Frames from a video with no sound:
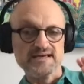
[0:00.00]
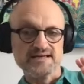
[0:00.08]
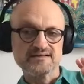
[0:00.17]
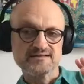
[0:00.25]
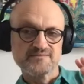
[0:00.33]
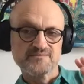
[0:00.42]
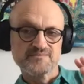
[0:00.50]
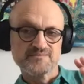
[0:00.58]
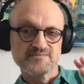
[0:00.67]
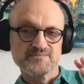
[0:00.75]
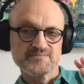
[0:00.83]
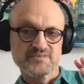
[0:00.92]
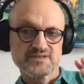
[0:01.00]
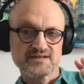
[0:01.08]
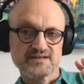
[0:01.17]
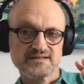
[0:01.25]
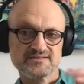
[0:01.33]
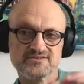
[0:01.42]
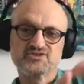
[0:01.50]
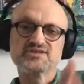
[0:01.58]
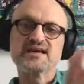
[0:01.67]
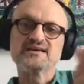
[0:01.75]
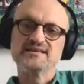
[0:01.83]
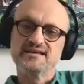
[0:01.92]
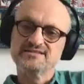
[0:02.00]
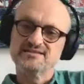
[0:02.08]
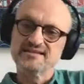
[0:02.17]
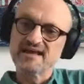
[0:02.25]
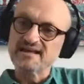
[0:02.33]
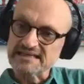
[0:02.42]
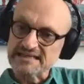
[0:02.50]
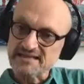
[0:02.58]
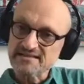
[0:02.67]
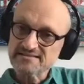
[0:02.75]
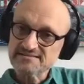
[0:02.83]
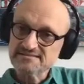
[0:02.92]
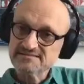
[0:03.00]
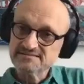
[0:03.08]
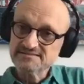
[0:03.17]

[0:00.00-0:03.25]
way to say yes to that need?